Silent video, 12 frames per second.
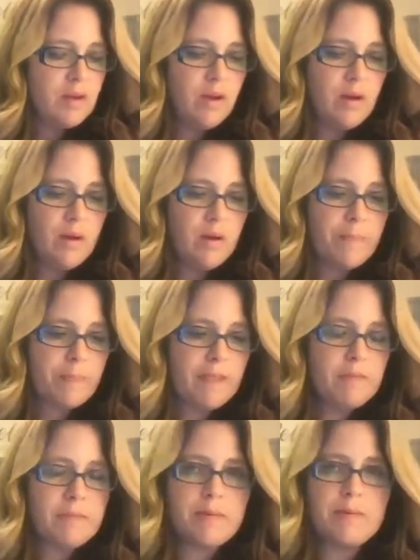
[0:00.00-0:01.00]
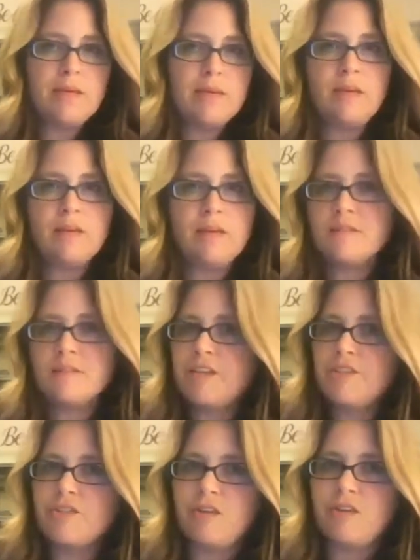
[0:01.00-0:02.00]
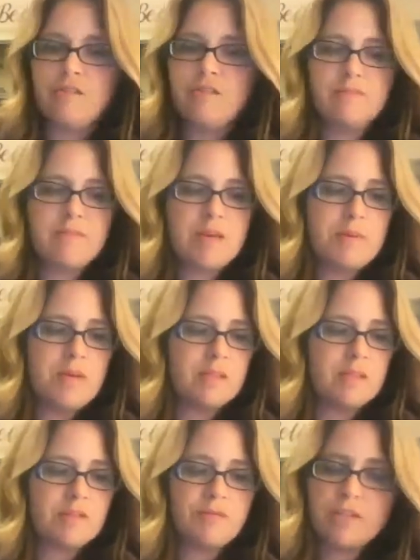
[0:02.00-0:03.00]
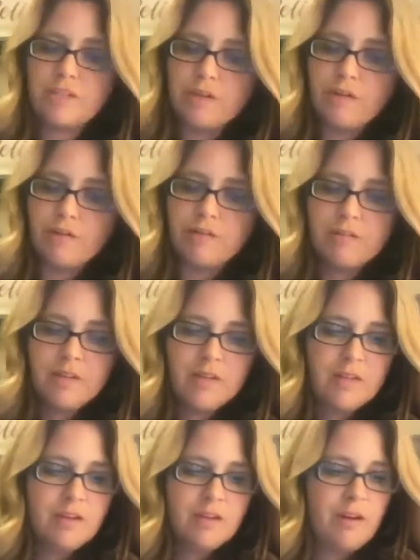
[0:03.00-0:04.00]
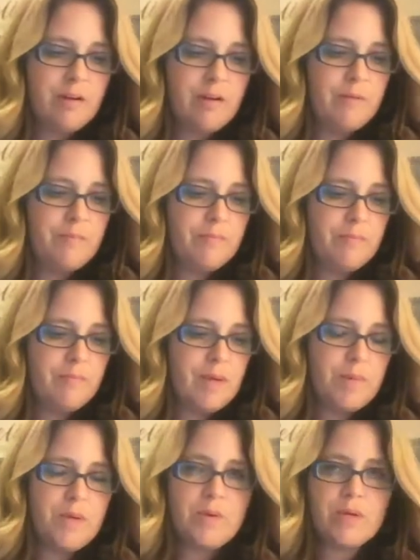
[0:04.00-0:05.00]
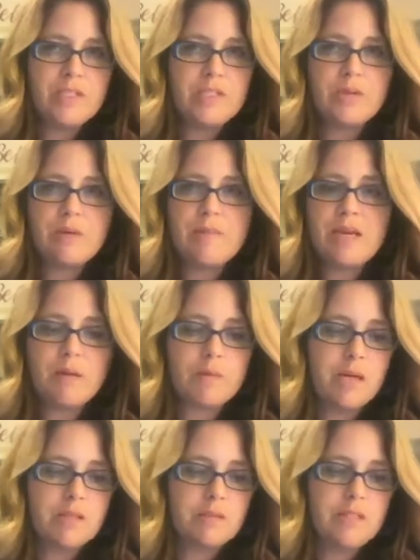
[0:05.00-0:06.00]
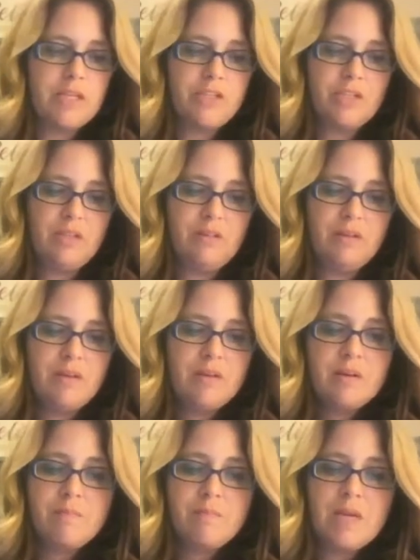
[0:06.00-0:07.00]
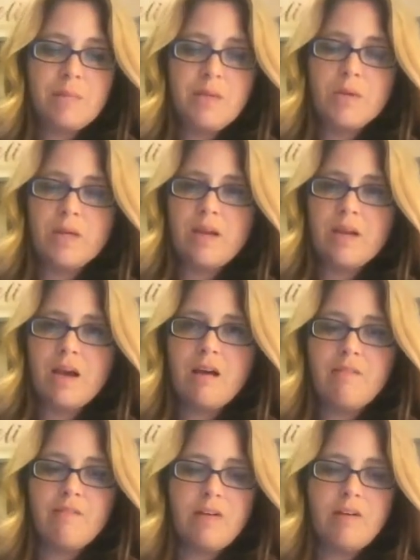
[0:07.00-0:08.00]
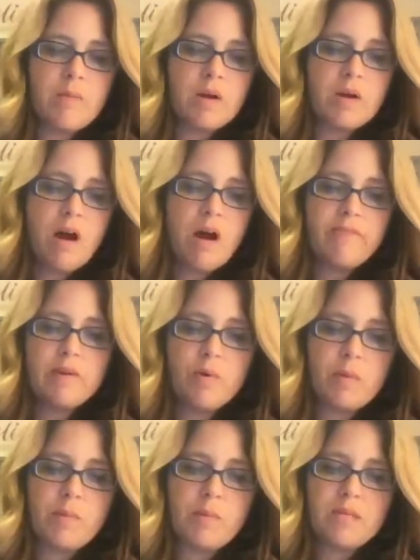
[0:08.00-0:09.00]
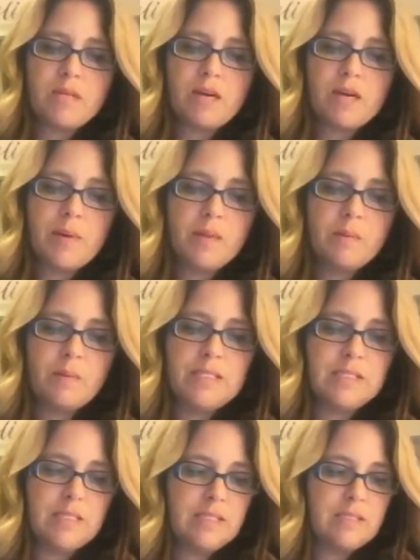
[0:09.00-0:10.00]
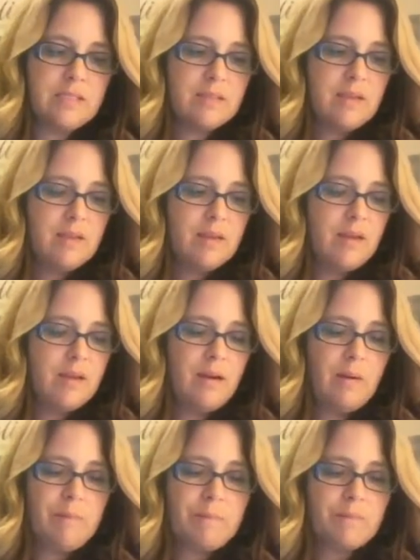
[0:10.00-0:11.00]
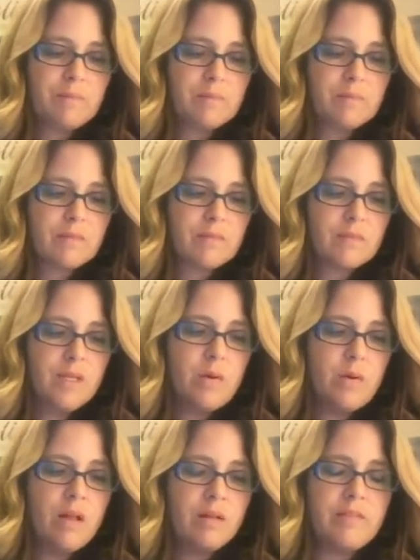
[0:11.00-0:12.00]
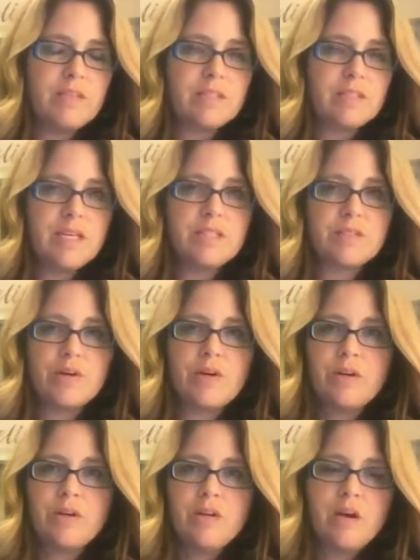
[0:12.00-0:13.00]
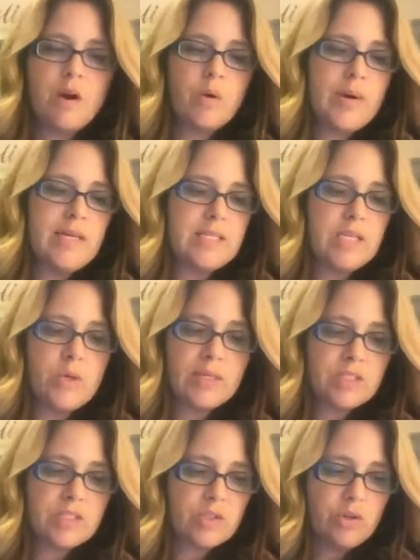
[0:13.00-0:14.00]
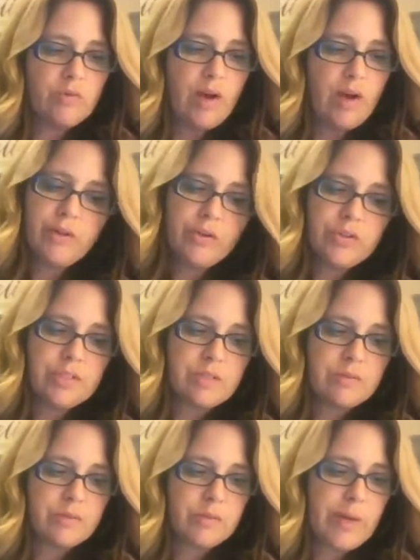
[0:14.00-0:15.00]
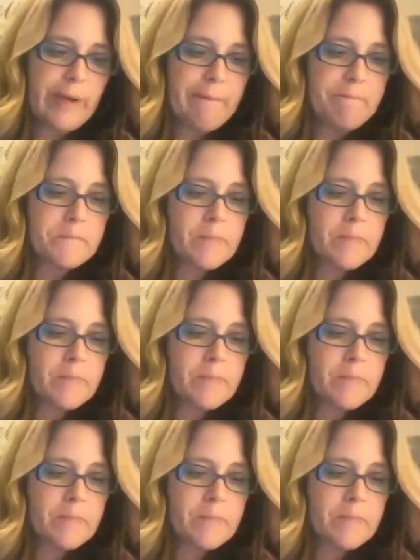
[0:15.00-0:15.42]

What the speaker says: And maybe it's a facial. Maybe it's a foot soak. Maybe you can do a makeup consultation. Maybe you can have a coffee appointment and talk about the business. All of these things are ways that you can serve others. Okay.